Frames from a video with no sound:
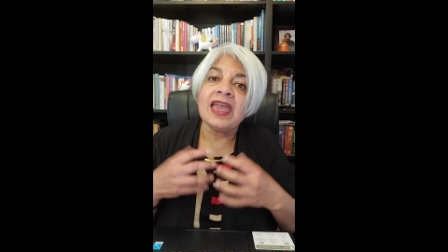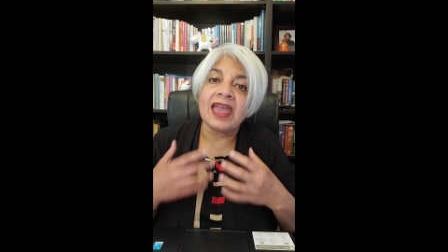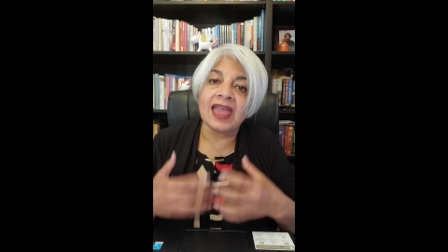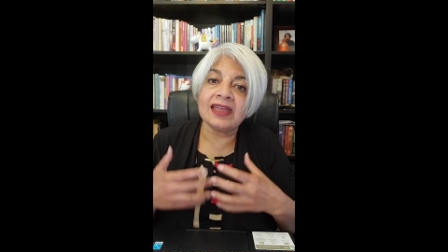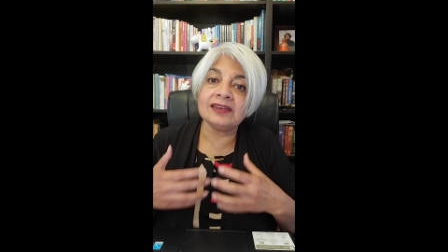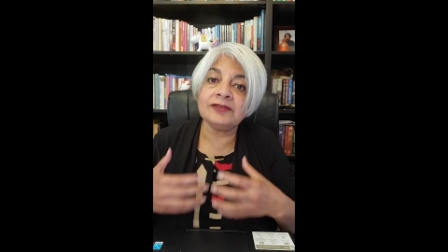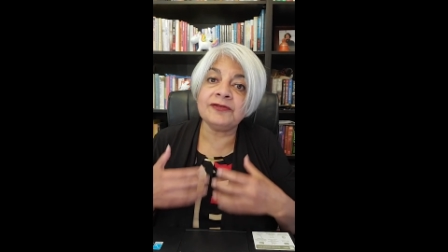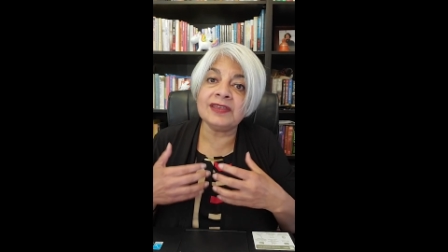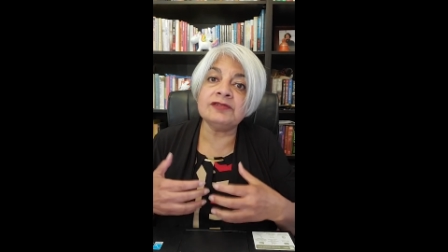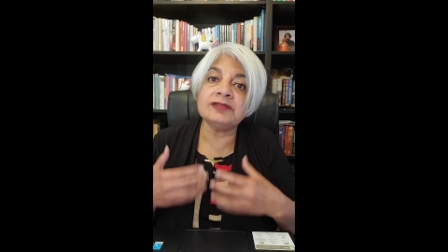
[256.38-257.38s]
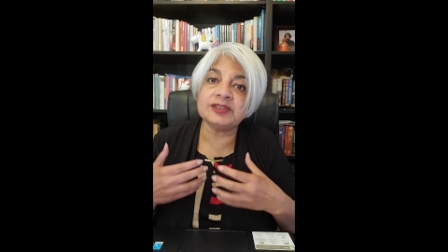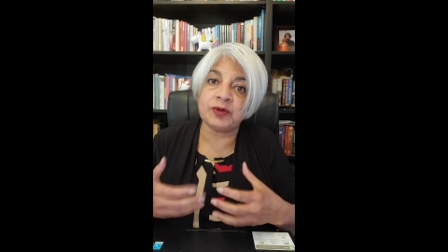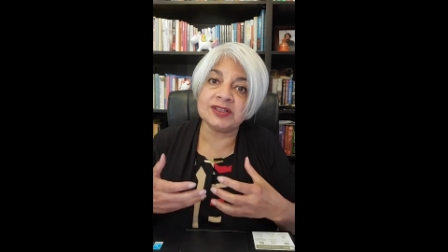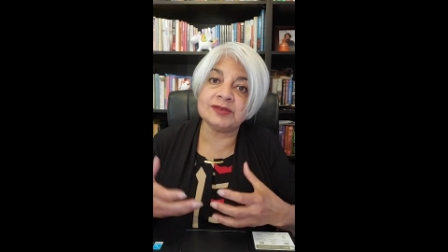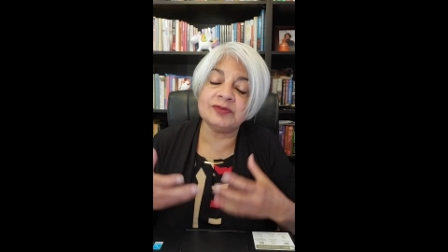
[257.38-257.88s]
and feel
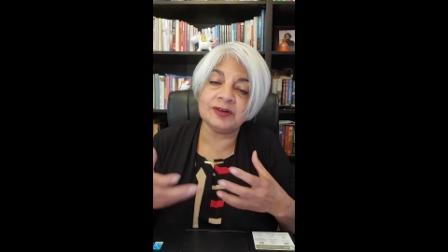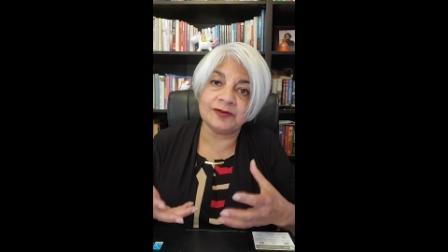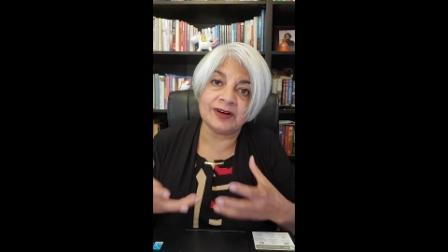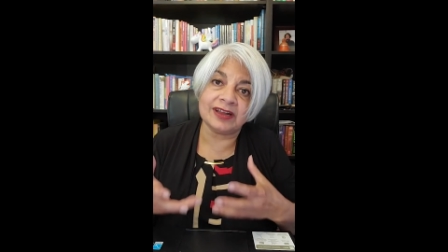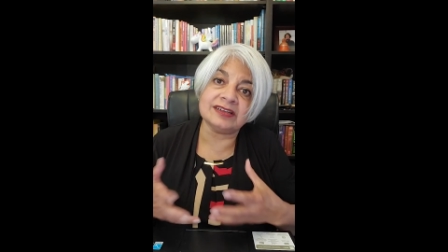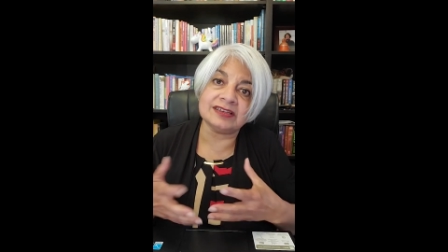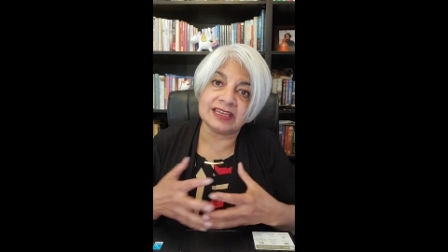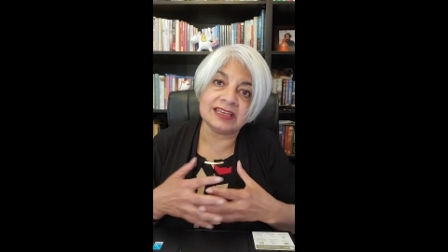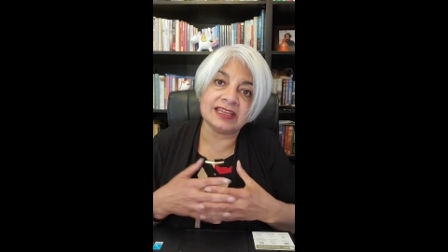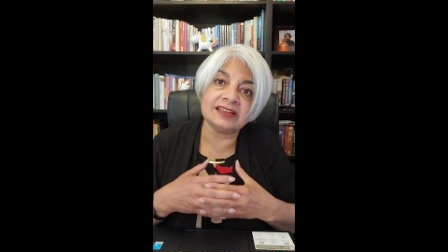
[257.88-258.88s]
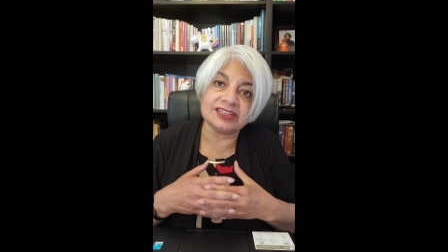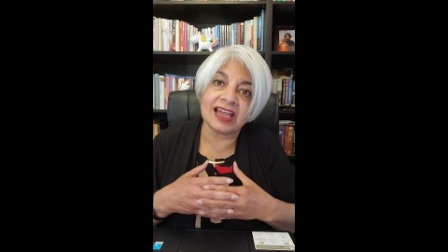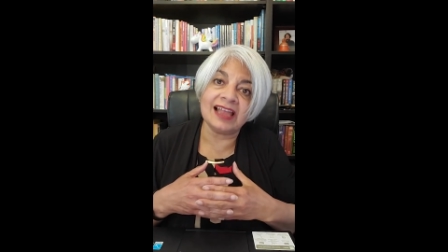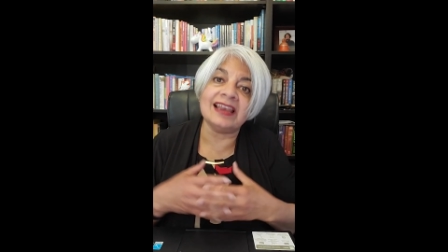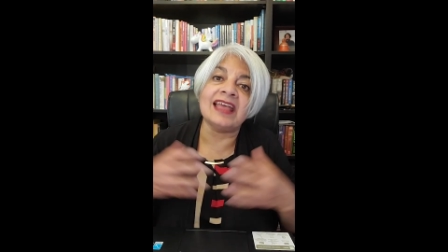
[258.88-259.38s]
responsible for entertaining the
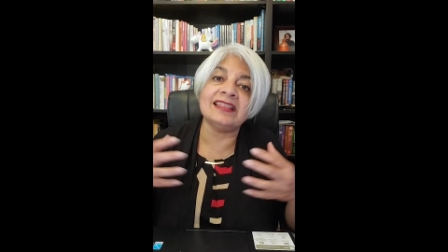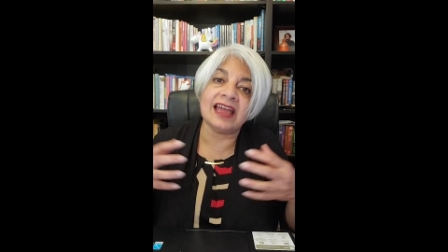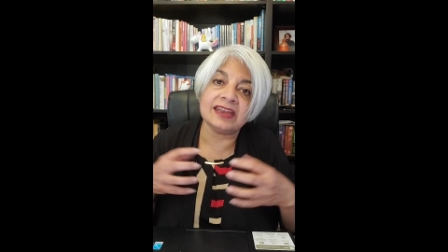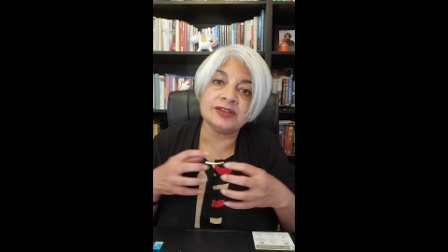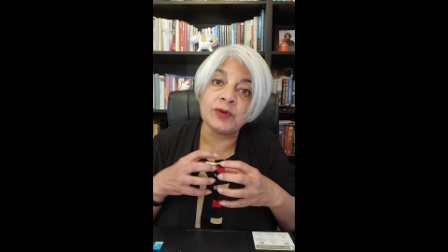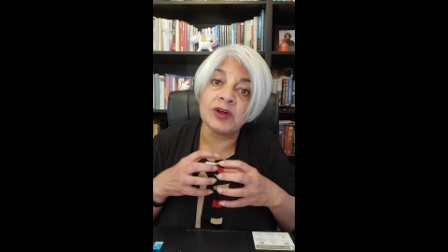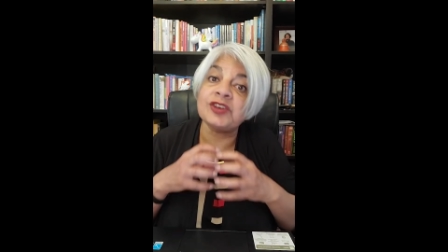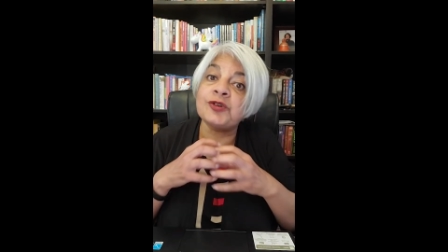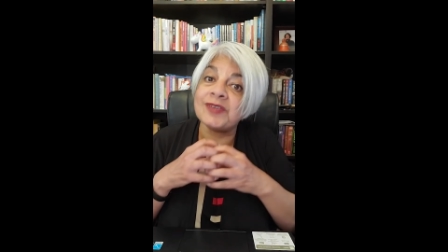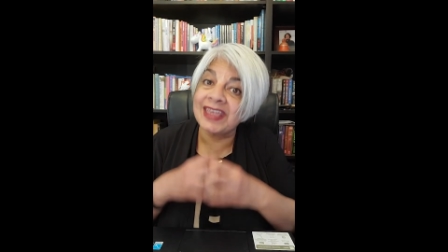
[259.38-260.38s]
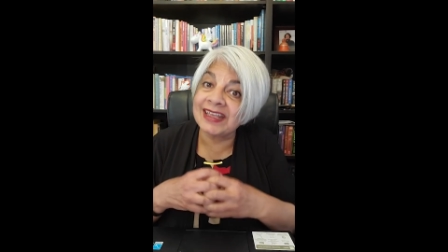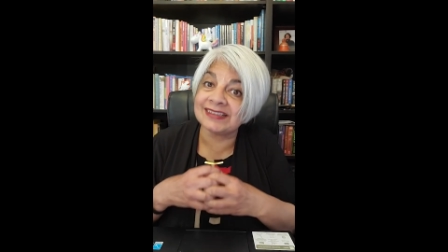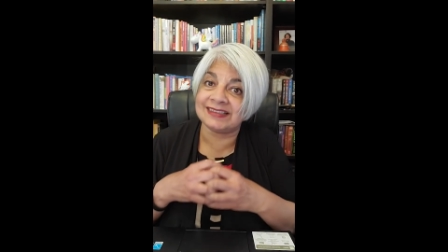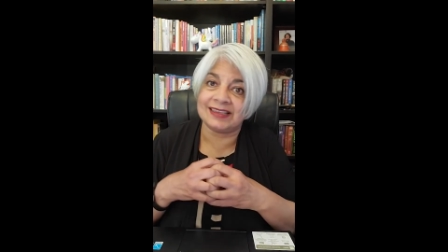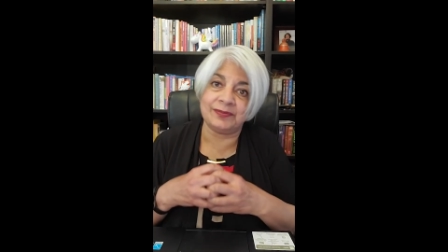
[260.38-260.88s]
child, and that is what creates
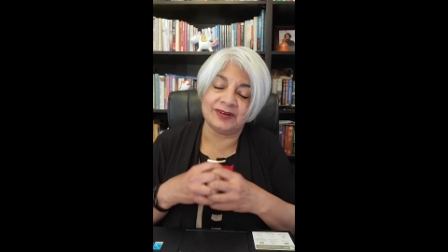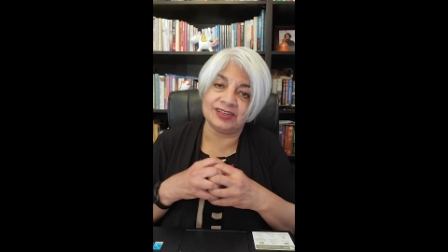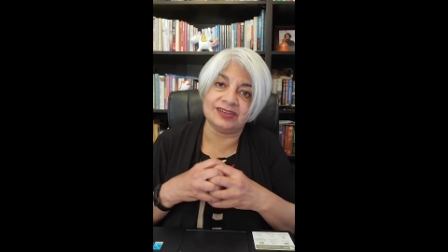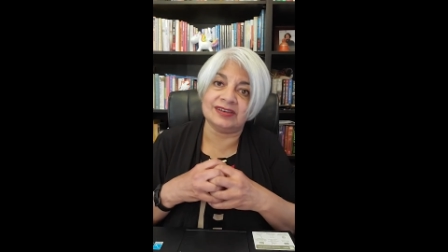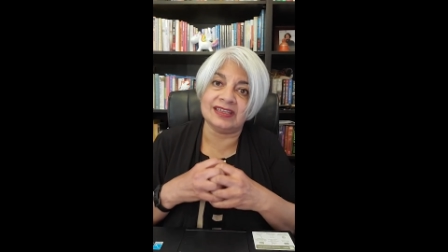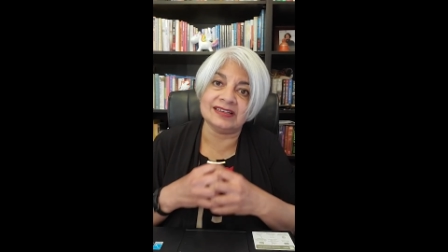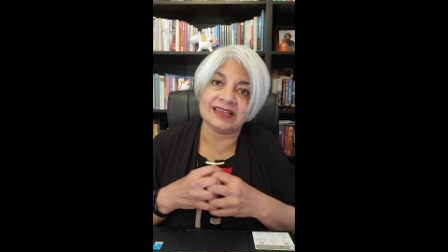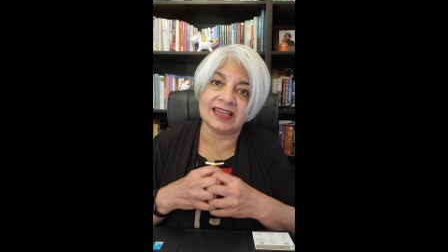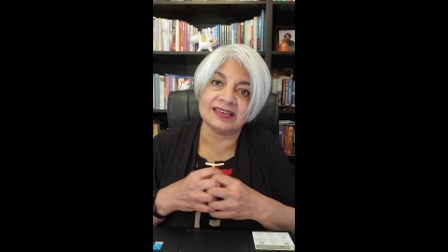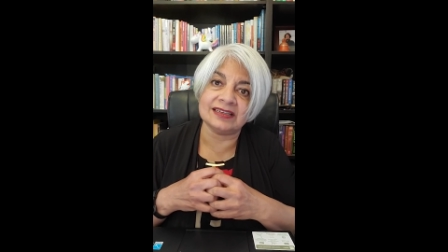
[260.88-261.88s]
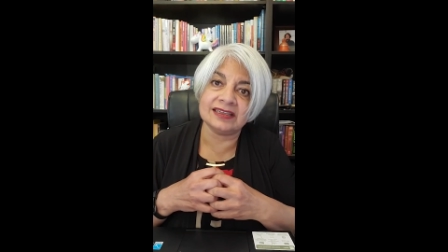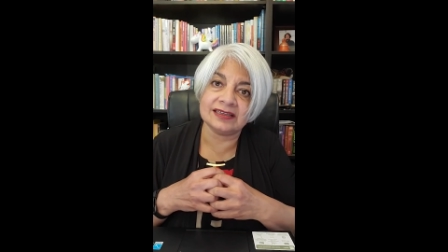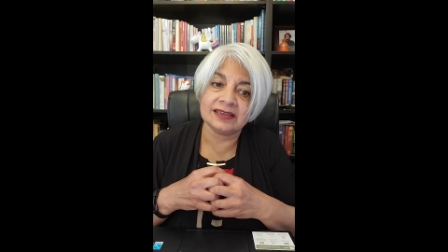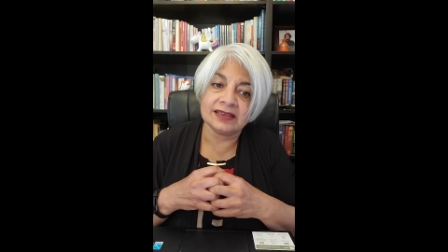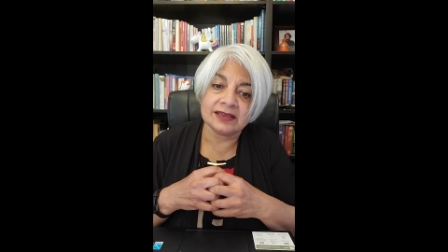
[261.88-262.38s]
separation anxiety.
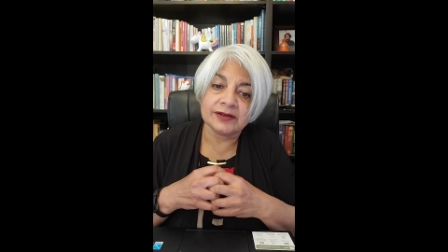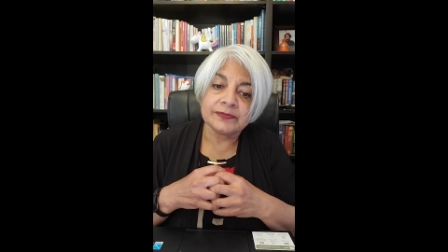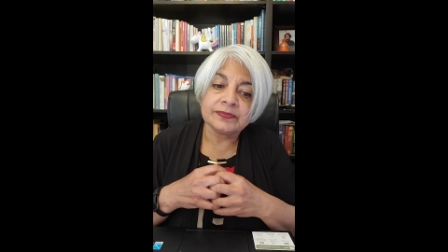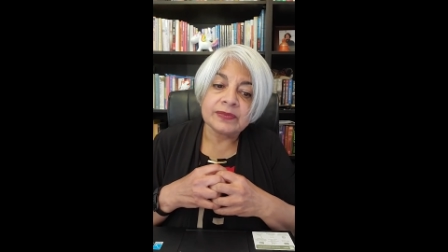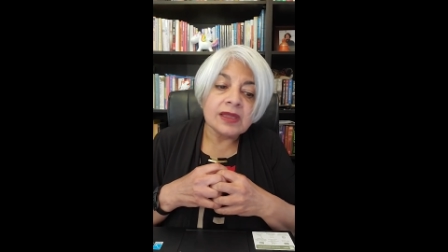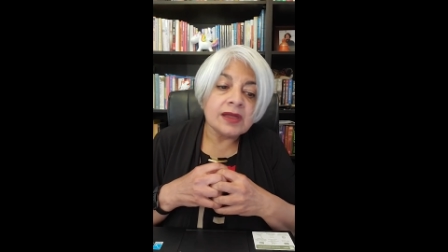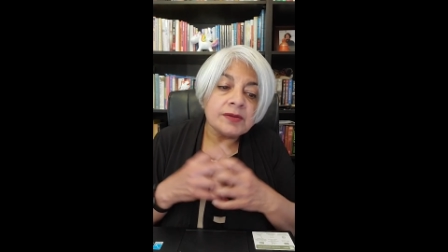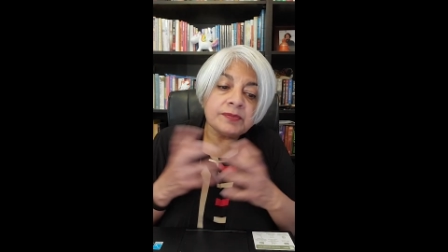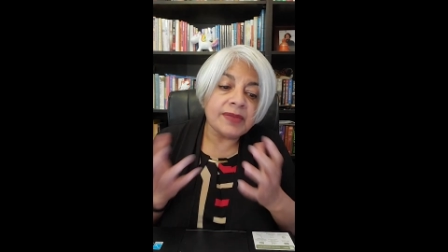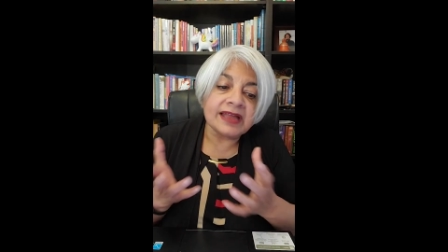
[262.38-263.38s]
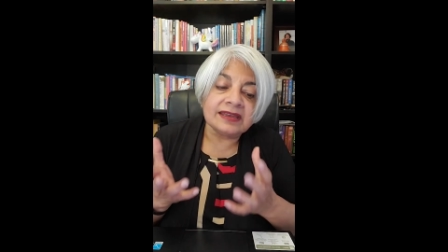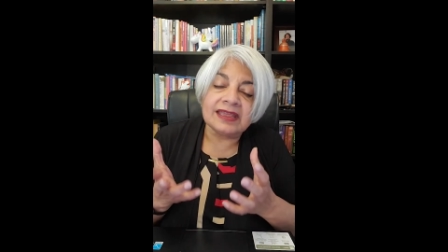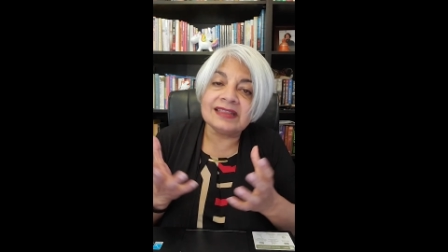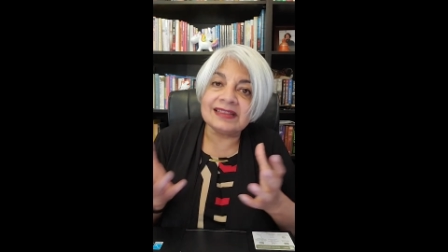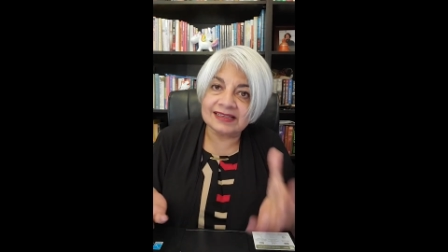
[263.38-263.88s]
But
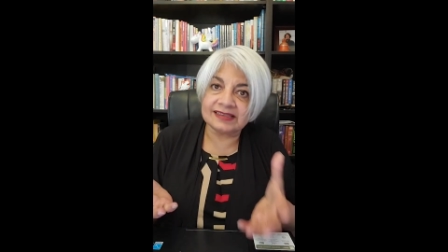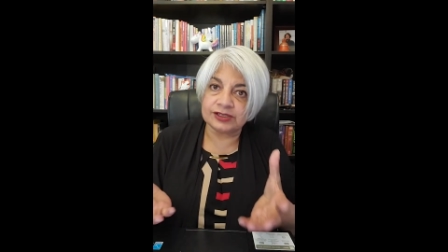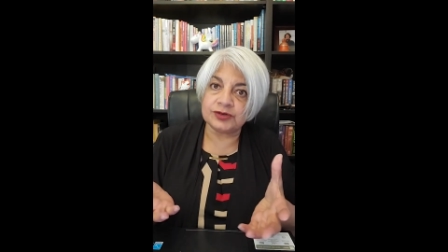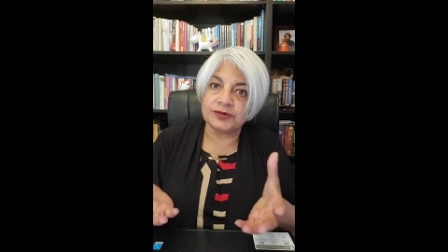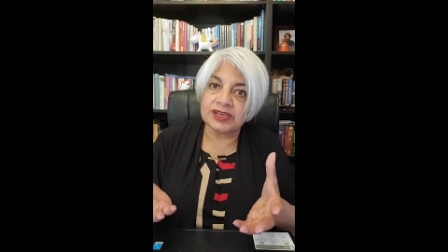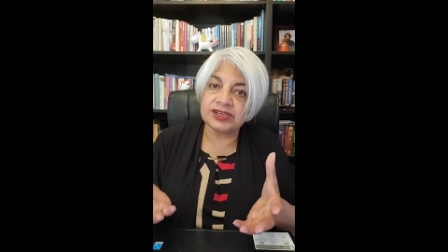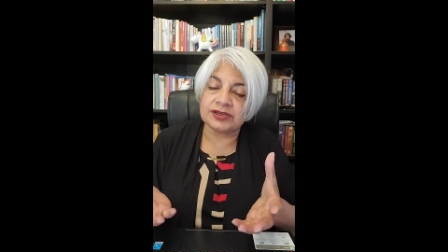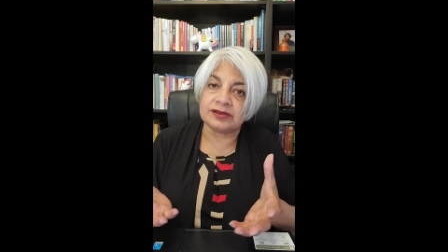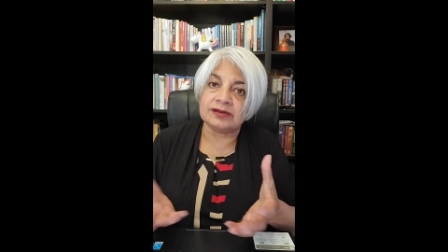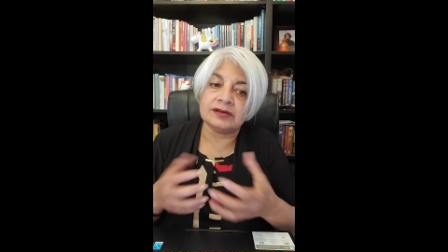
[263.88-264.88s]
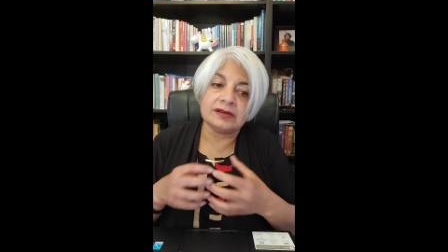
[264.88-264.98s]
in this situation,